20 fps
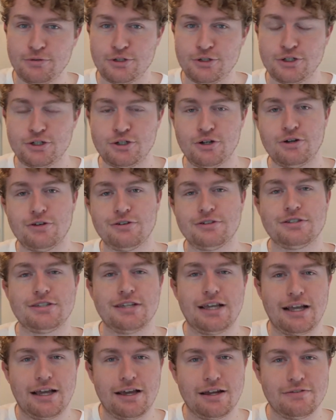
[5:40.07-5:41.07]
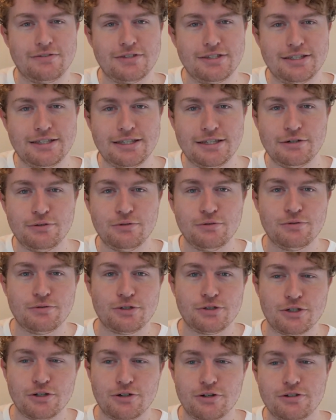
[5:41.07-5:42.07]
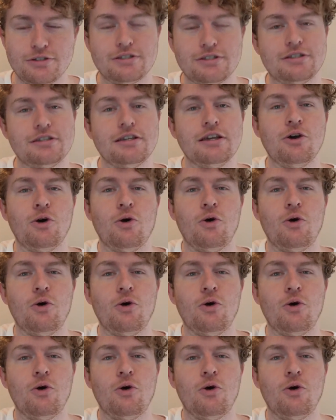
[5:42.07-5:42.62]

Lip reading: shots and kind of still shots